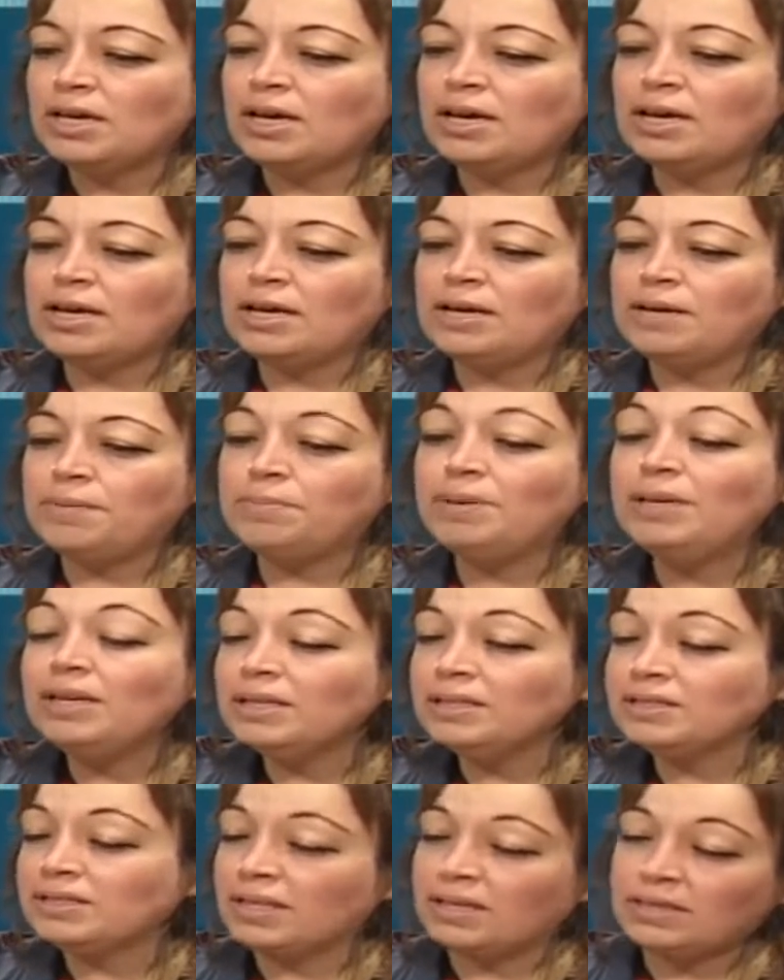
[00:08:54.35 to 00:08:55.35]

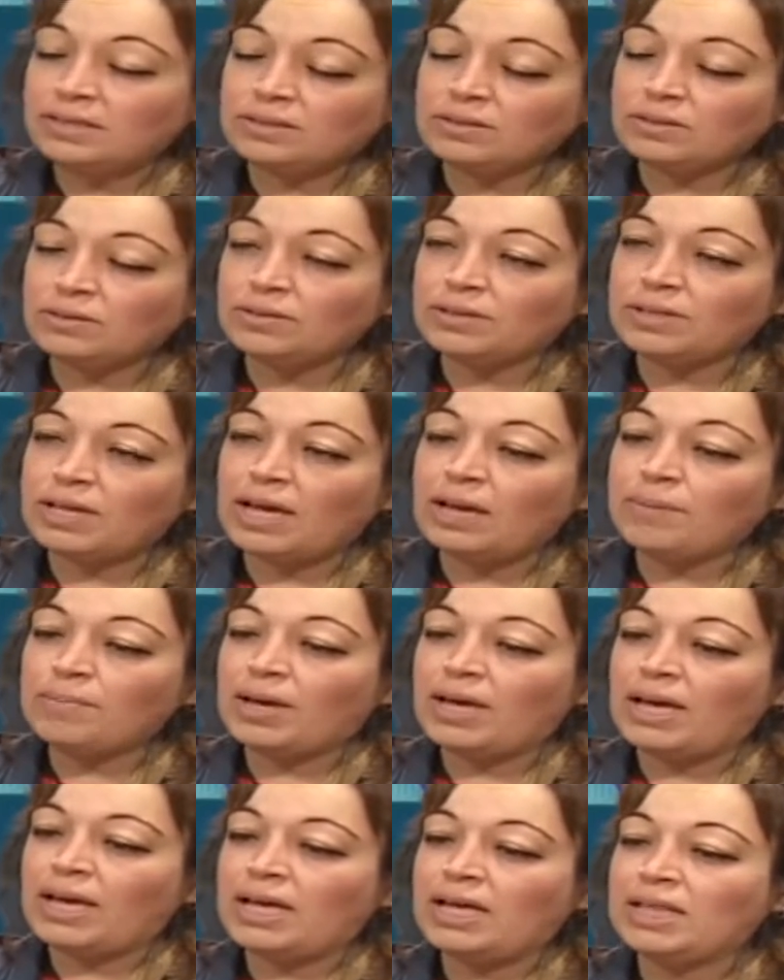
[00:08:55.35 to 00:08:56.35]
build things on them
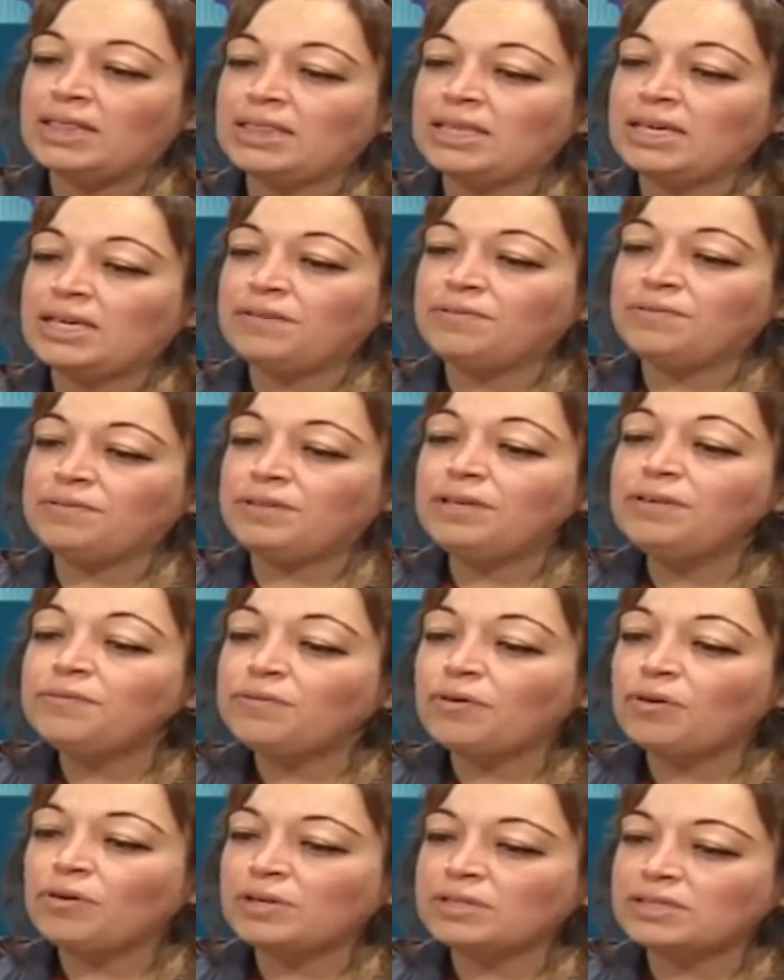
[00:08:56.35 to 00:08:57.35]
and they
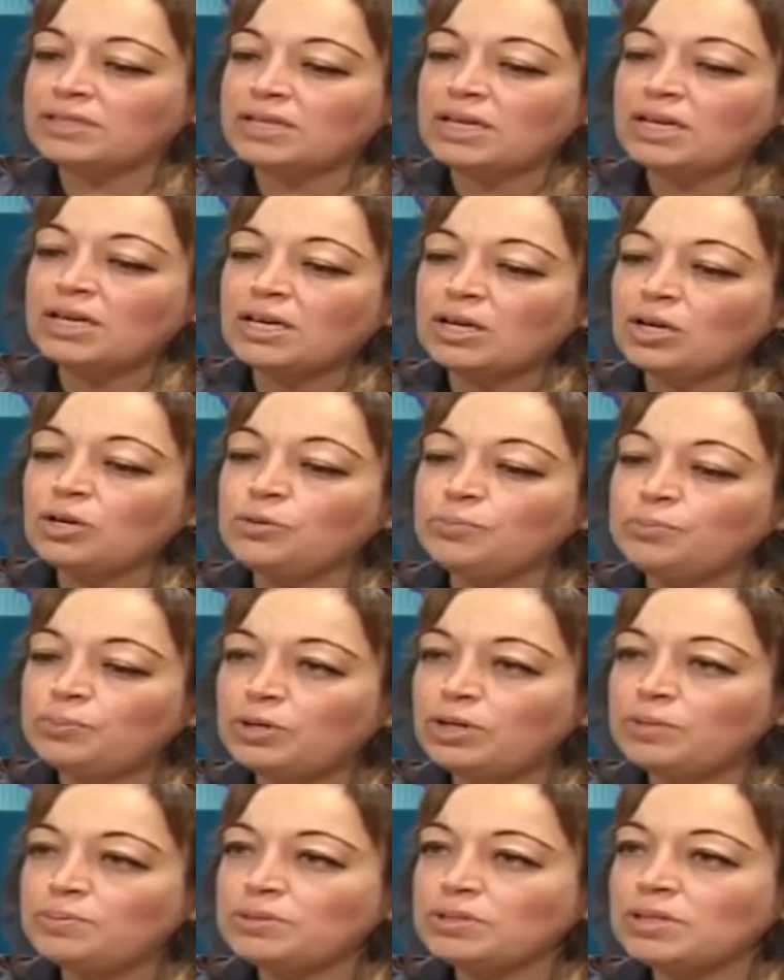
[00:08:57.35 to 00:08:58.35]
deforest on
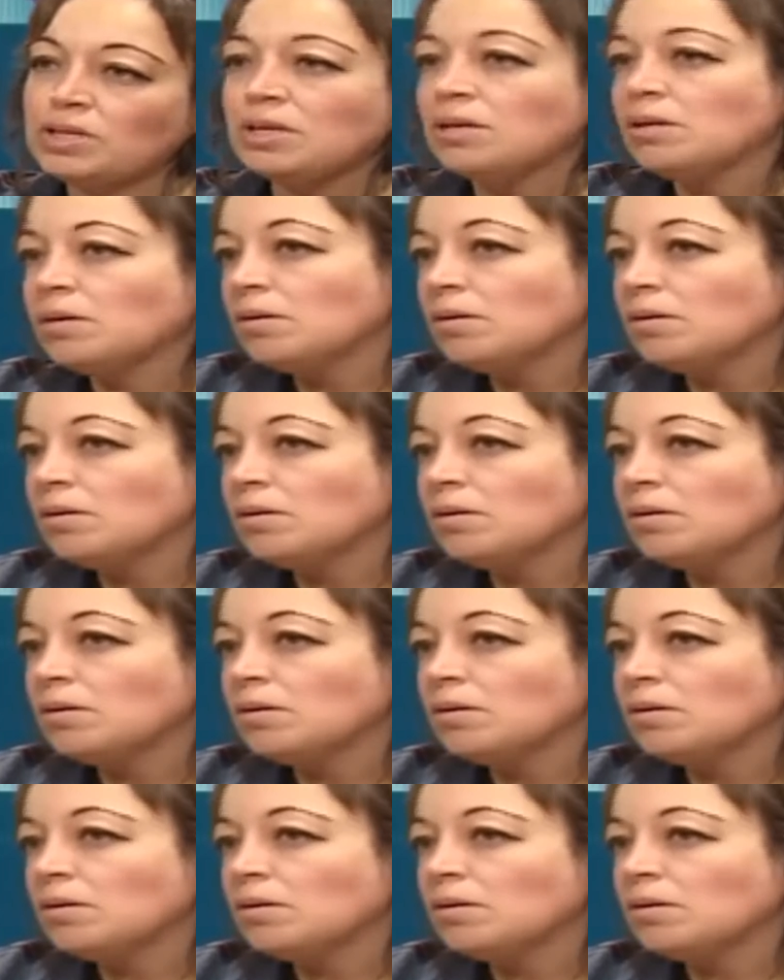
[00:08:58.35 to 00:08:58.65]
purpose,